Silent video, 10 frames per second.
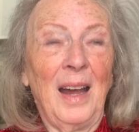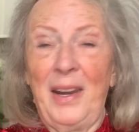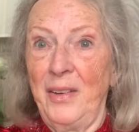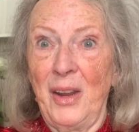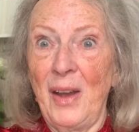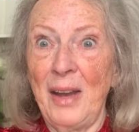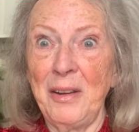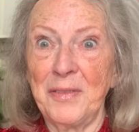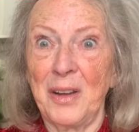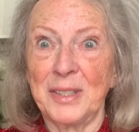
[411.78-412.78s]
don't know how
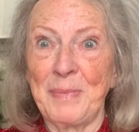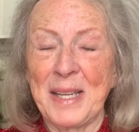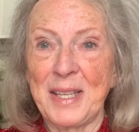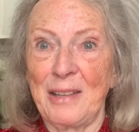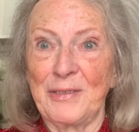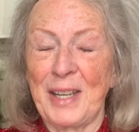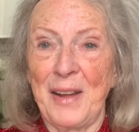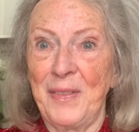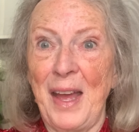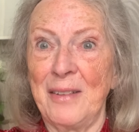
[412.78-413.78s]
I've got myself
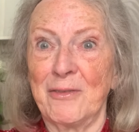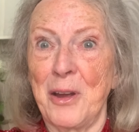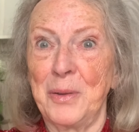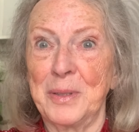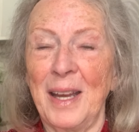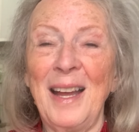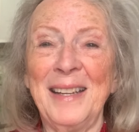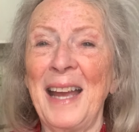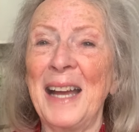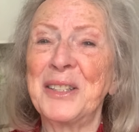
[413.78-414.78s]
down that road.
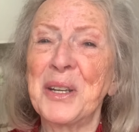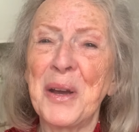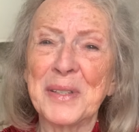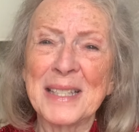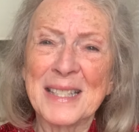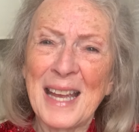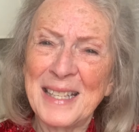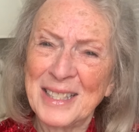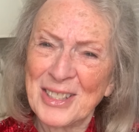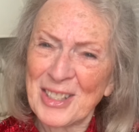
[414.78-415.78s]
I had no
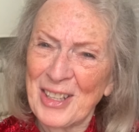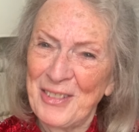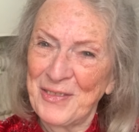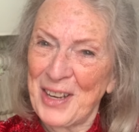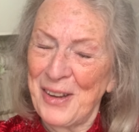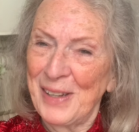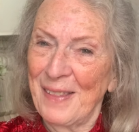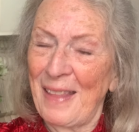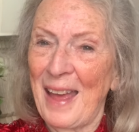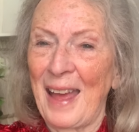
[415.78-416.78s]
intention of
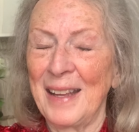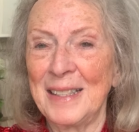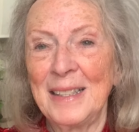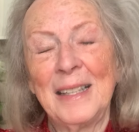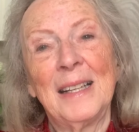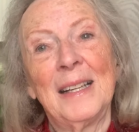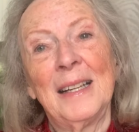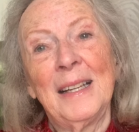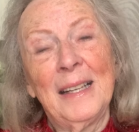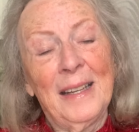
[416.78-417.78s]
going there.
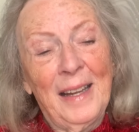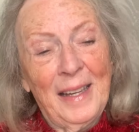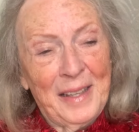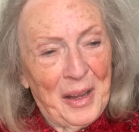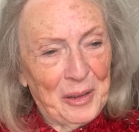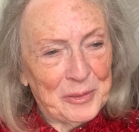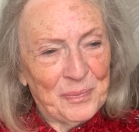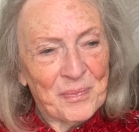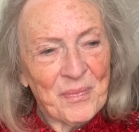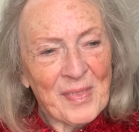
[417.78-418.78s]
Hey ho.
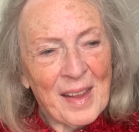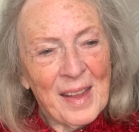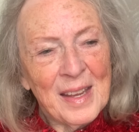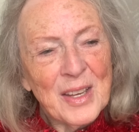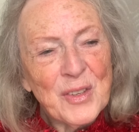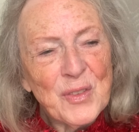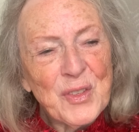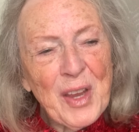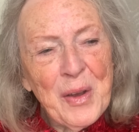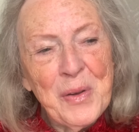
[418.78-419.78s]

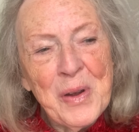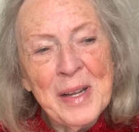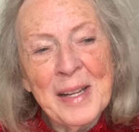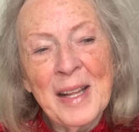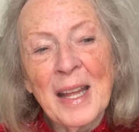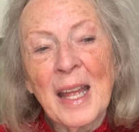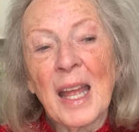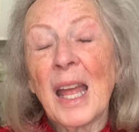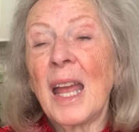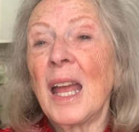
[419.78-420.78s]
So
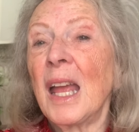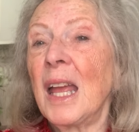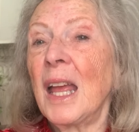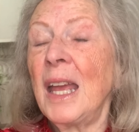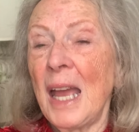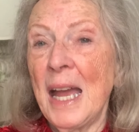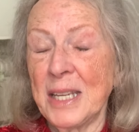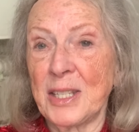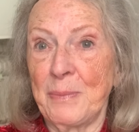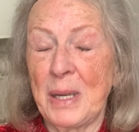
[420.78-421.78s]
it
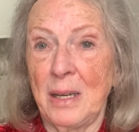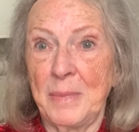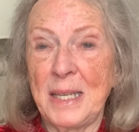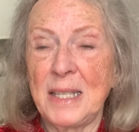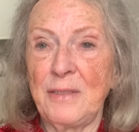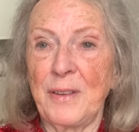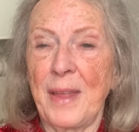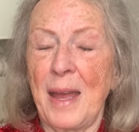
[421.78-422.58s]
has to become easy for